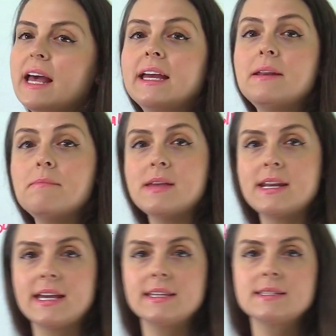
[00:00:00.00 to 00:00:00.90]
and
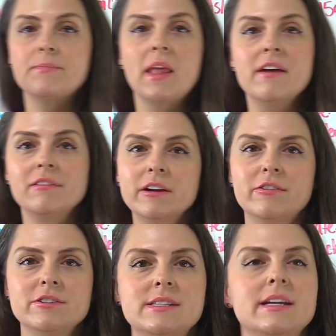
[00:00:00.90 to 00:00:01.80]
minutes. Very
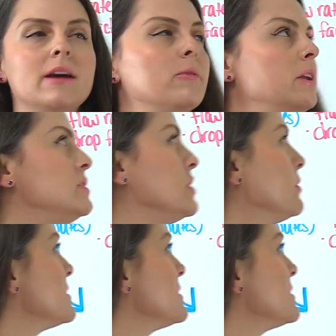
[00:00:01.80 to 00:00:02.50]
first thing I wanna do